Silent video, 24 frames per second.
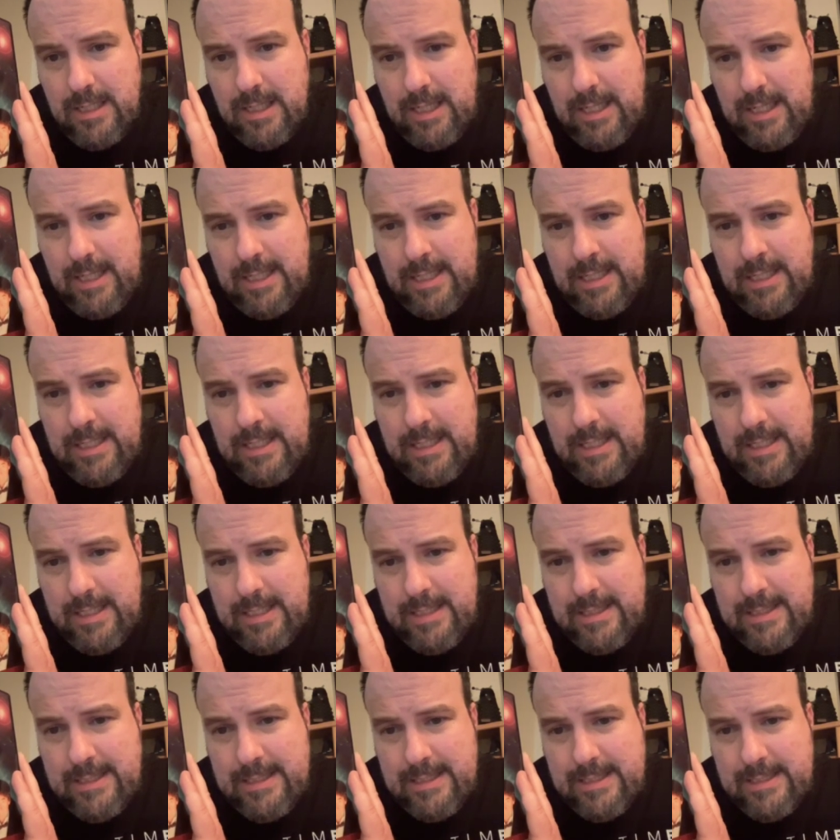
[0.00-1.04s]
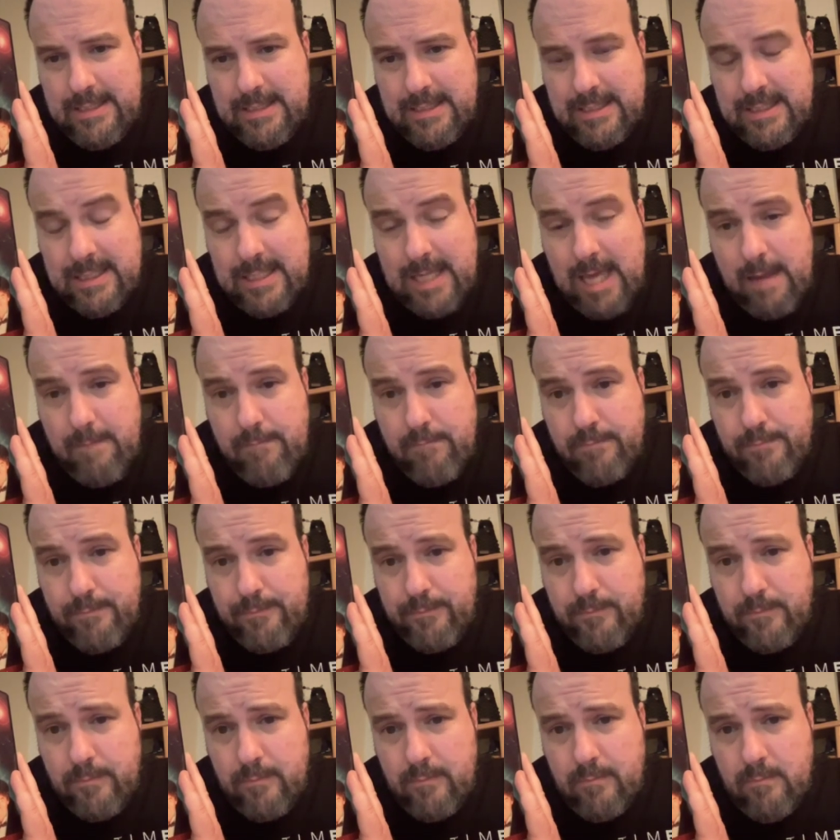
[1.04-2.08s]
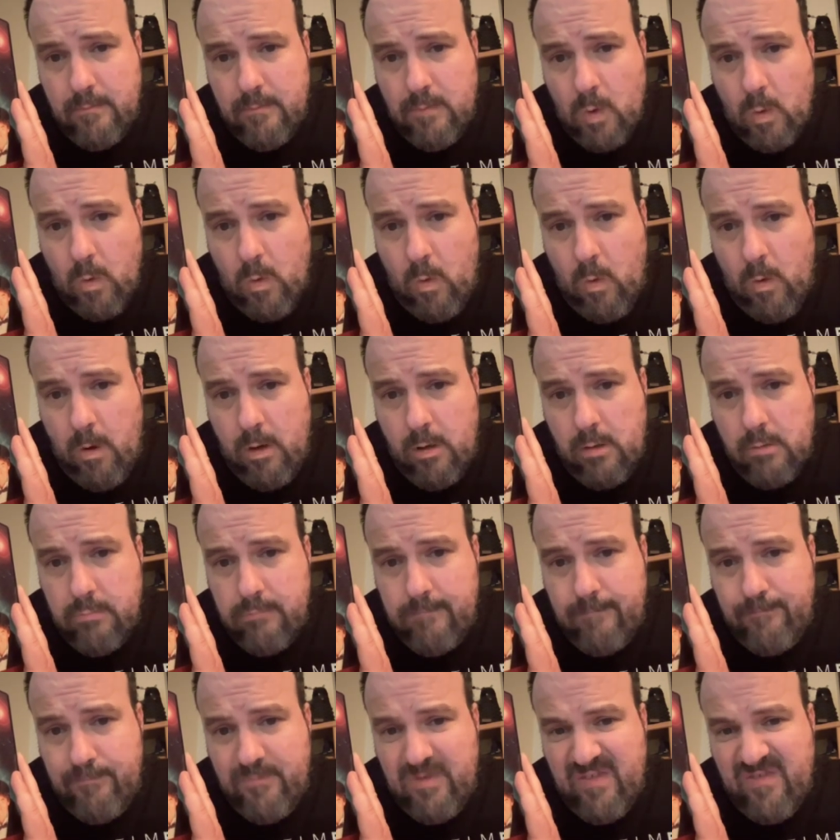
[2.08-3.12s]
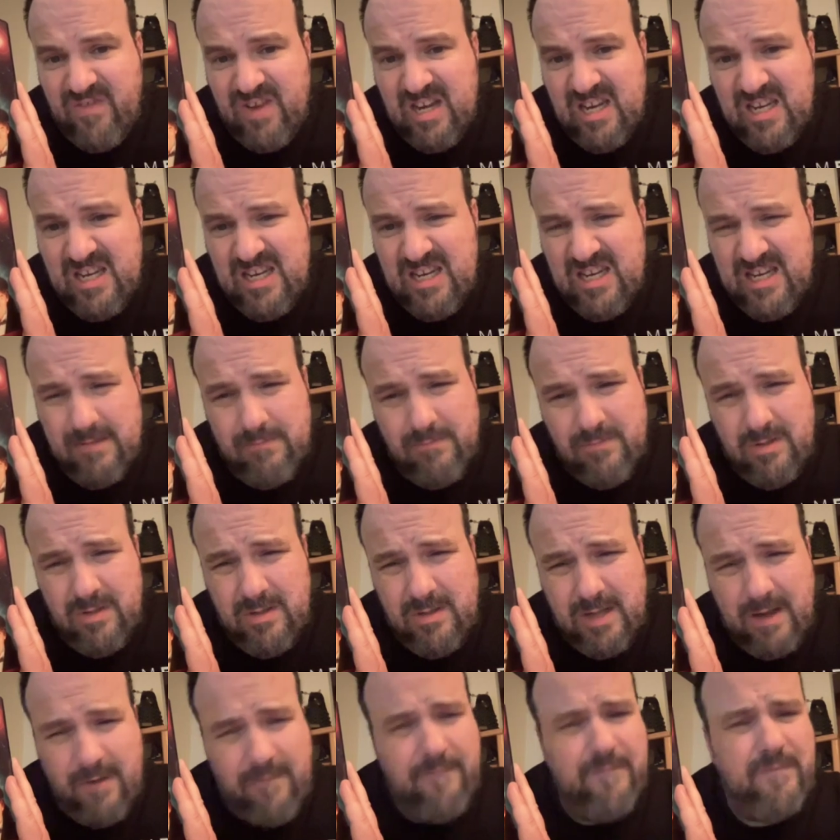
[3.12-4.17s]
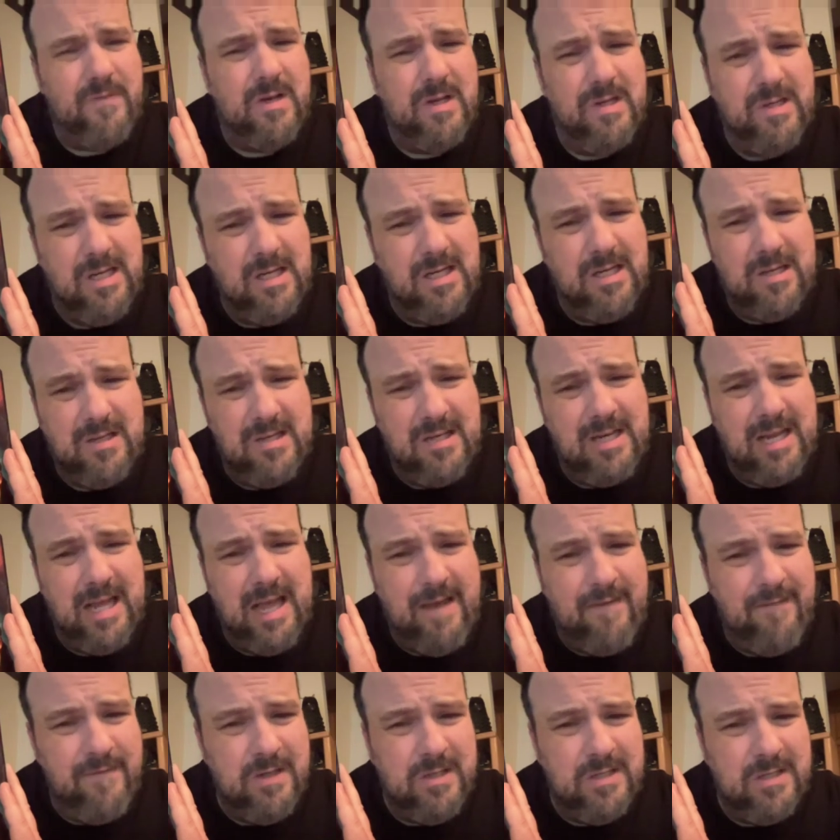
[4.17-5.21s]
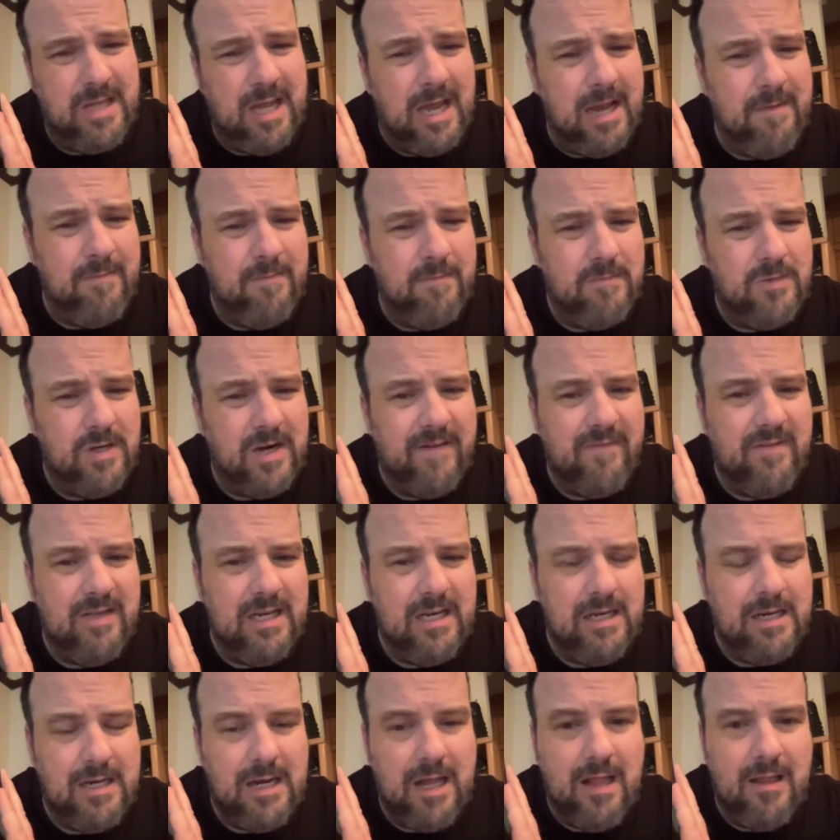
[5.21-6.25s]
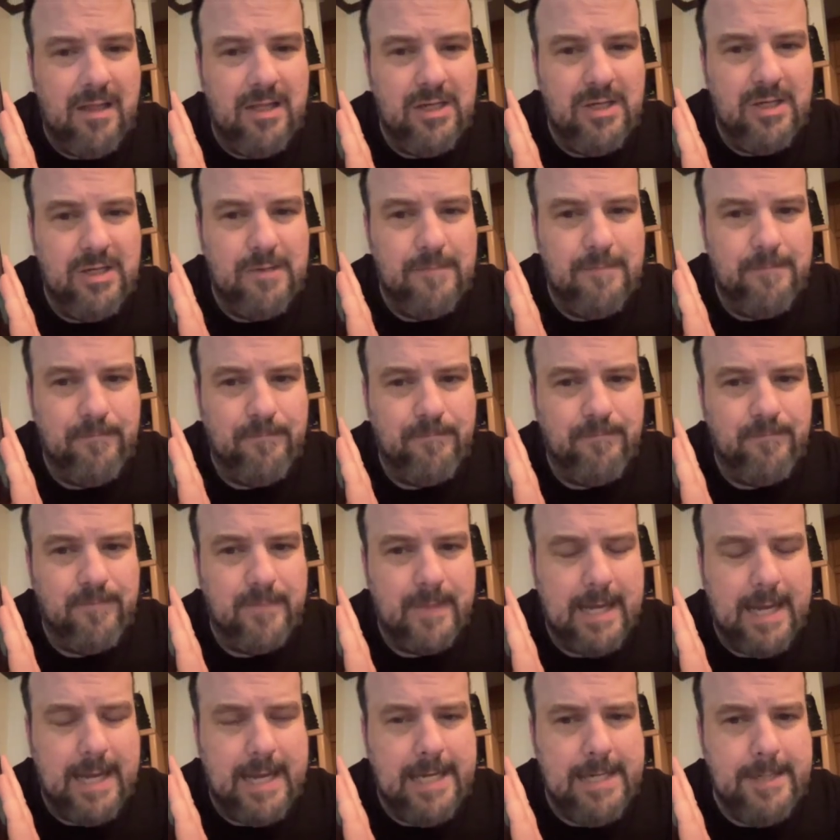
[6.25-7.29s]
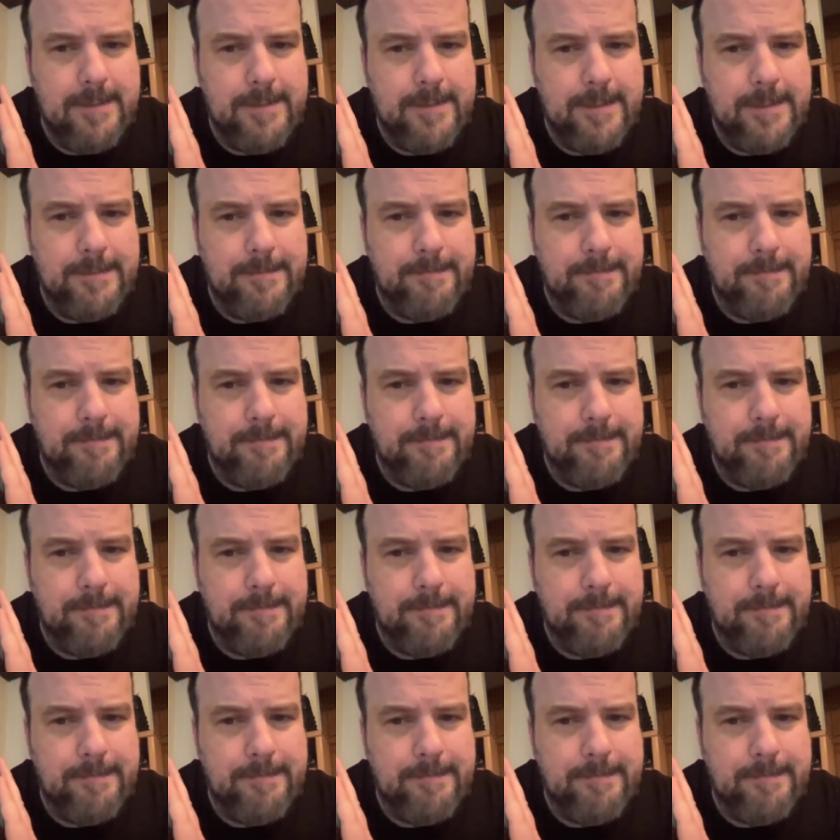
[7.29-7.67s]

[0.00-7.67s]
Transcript: escape or defend himself because he doesn't have his time traveling knowledge. I don't know.